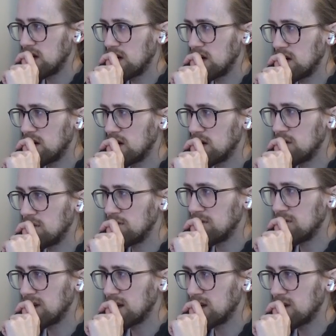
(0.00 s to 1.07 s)

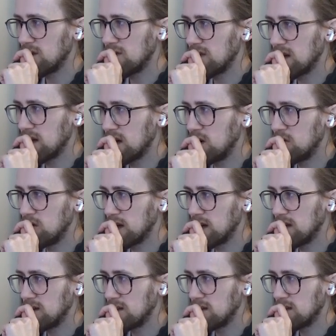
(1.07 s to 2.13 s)
Um, I don't think. I, oh
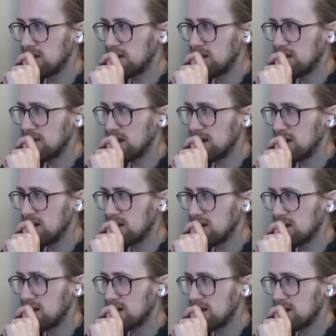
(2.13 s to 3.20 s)
wait, it's is that it?
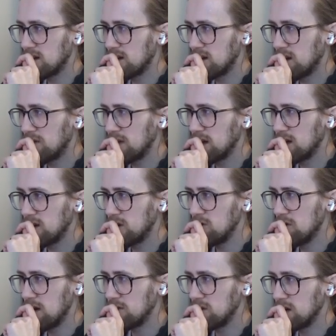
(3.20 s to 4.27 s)
I think I
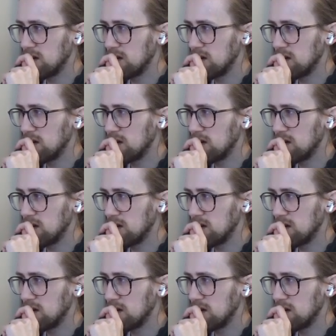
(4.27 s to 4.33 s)
do have